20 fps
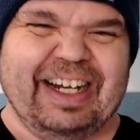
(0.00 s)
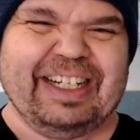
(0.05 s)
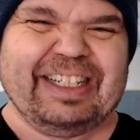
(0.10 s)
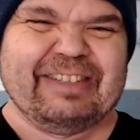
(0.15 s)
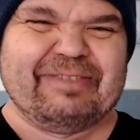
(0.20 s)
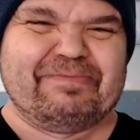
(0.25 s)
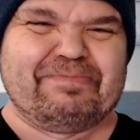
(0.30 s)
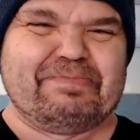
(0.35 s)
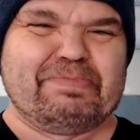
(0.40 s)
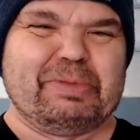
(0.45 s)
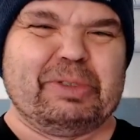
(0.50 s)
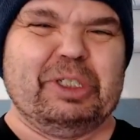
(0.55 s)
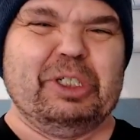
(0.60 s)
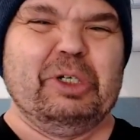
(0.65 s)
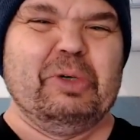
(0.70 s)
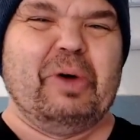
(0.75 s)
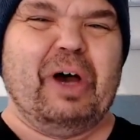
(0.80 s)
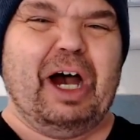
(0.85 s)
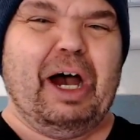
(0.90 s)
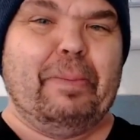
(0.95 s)
of
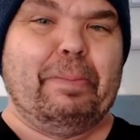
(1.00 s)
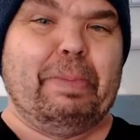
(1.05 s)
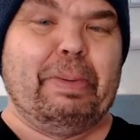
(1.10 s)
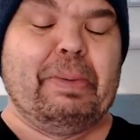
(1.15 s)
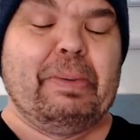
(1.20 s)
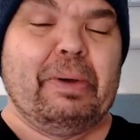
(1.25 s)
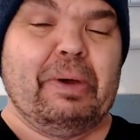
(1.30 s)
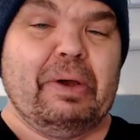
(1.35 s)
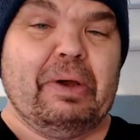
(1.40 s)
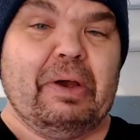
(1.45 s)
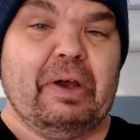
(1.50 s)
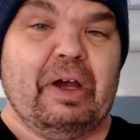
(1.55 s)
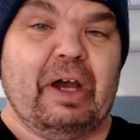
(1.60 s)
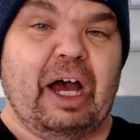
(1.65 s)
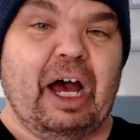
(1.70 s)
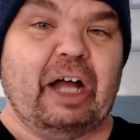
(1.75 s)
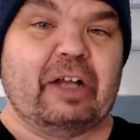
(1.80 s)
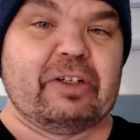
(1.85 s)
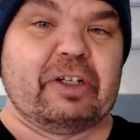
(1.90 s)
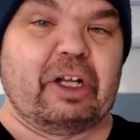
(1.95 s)
blew up
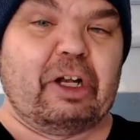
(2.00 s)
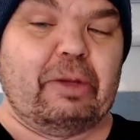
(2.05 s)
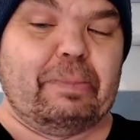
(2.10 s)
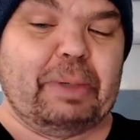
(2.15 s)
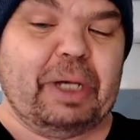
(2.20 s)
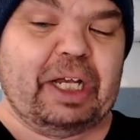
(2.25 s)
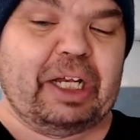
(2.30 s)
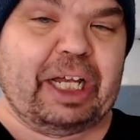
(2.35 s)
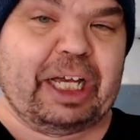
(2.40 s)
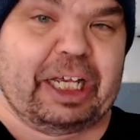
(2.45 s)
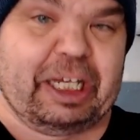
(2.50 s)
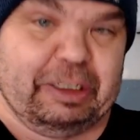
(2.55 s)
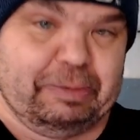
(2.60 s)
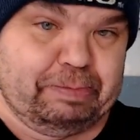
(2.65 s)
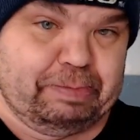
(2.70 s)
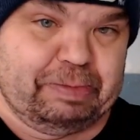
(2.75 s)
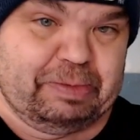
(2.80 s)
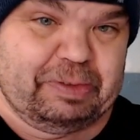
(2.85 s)
a little bit, like it,